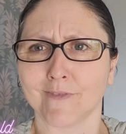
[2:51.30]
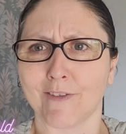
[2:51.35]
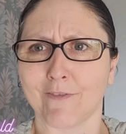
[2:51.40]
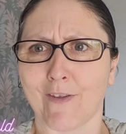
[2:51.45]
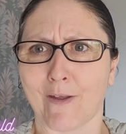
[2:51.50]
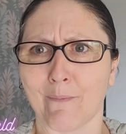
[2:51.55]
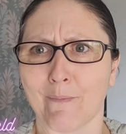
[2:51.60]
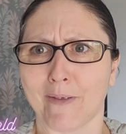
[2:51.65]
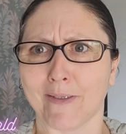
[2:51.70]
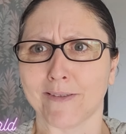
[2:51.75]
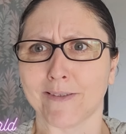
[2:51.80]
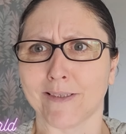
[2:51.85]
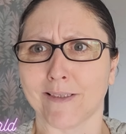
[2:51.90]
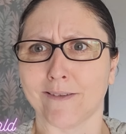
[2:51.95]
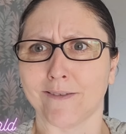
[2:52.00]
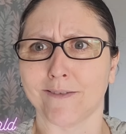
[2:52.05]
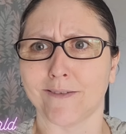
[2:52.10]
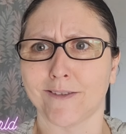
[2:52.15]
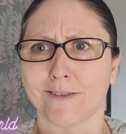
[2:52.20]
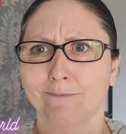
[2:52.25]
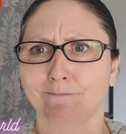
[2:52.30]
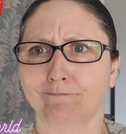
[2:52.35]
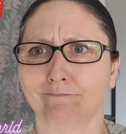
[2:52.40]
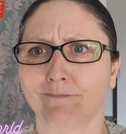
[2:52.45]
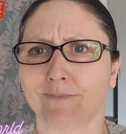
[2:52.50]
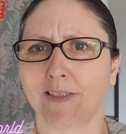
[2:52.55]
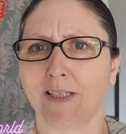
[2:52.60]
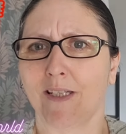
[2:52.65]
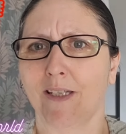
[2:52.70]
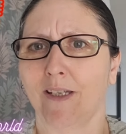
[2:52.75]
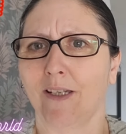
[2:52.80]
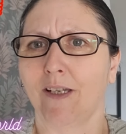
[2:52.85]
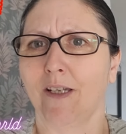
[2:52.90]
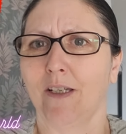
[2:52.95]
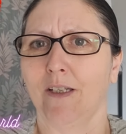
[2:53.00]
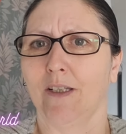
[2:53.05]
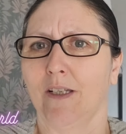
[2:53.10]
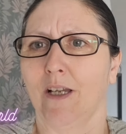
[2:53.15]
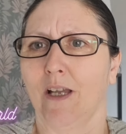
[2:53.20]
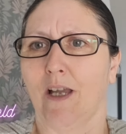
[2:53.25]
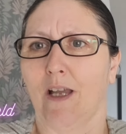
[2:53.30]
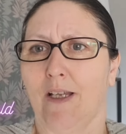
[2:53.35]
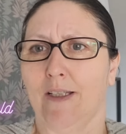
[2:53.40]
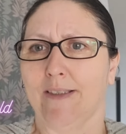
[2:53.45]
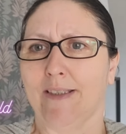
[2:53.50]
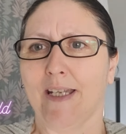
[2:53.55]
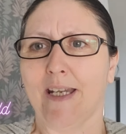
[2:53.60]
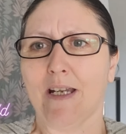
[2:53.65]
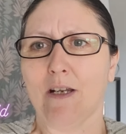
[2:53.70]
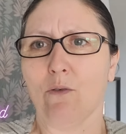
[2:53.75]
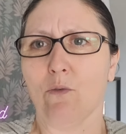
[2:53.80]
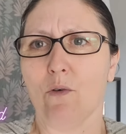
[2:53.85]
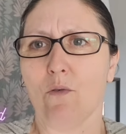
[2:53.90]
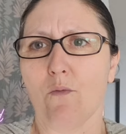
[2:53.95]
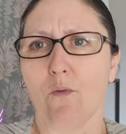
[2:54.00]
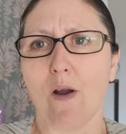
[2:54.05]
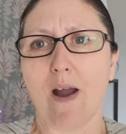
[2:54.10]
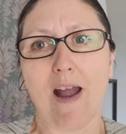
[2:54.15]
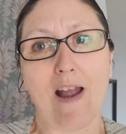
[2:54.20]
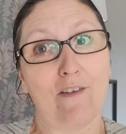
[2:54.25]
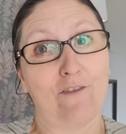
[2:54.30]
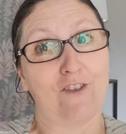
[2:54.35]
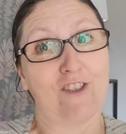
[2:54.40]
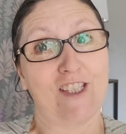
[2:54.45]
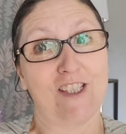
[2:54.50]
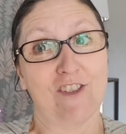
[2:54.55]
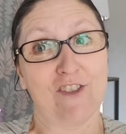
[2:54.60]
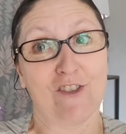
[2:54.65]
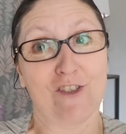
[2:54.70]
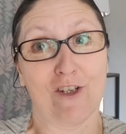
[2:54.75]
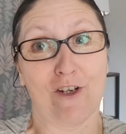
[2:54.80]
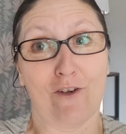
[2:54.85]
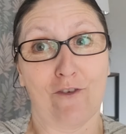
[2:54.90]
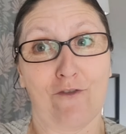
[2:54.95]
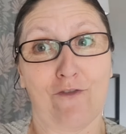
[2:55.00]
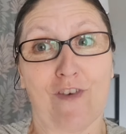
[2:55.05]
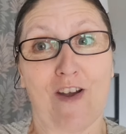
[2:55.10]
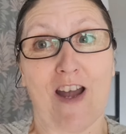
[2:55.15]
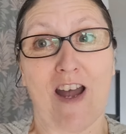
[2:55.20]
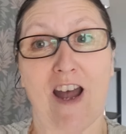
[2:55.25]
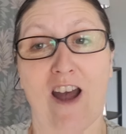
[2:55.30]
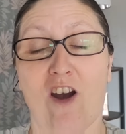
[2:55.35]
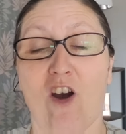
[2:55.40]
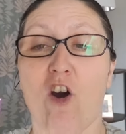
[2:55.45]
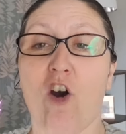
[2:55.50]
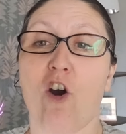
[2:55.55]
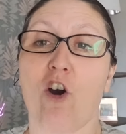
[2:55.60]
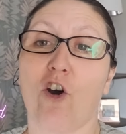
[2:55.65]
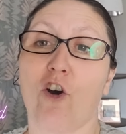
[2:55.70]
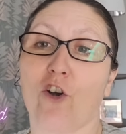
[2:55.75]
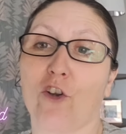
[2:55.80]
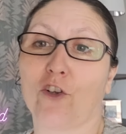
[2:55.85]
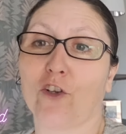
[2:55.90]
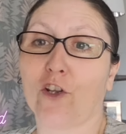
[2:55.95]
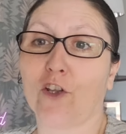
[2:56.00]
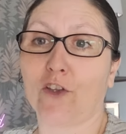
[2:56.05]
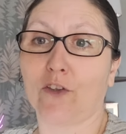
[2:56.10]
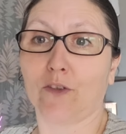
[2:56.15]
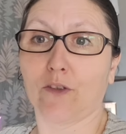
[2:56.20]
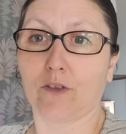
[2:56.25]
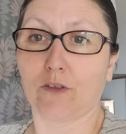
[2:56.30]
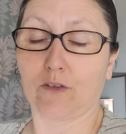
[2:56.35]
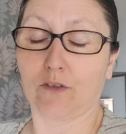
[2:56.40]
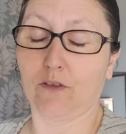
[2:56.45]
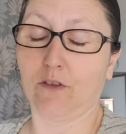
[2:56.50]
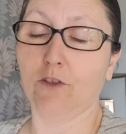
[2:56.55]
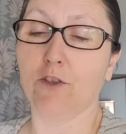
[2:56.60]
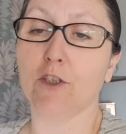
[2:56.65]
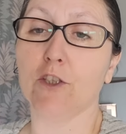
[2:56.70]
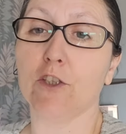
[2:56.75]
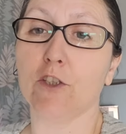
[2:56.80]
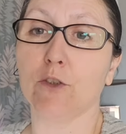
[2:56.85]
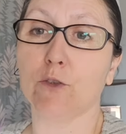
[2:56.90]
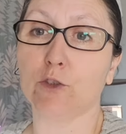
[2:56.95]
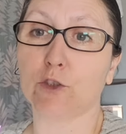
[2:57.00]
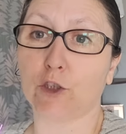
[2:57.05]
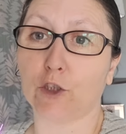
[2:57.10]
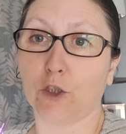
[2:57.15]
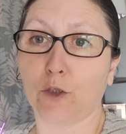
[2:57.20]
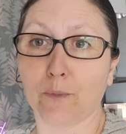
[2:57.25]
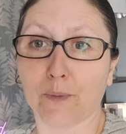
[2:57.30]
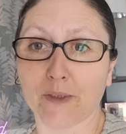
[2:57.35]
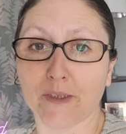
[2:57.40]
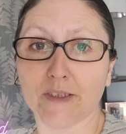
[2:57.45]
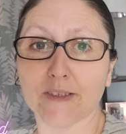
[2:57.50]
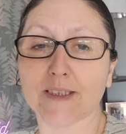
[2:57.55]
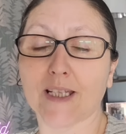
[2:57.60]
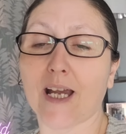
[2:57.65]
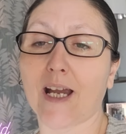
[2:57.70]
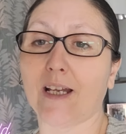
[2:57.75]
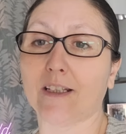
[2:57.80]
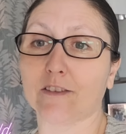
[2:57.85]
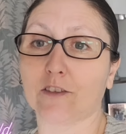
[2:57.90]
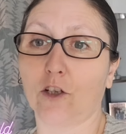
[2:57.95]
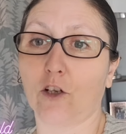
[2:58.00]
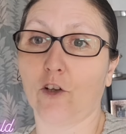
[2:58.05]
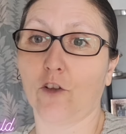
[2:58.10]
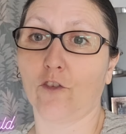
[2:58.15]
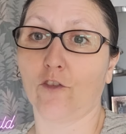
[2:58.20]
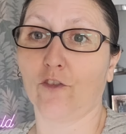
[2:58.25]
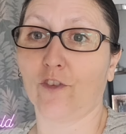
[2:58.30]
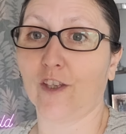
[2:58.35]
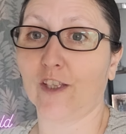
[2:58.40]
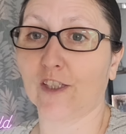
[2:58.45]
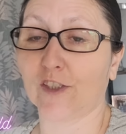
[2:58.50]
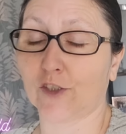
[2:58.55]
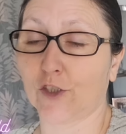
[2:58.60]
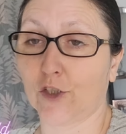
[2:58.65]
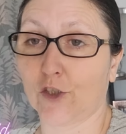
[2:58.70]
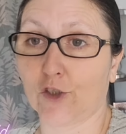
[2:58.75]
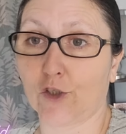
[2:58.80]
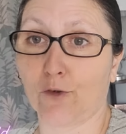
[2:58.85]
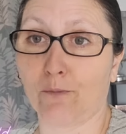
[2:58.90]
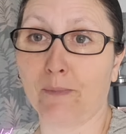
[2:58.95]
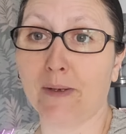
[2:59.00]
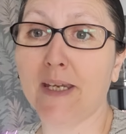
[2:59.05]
If that makes sense. Now, with what I've seen so far on other YouTubers and on the social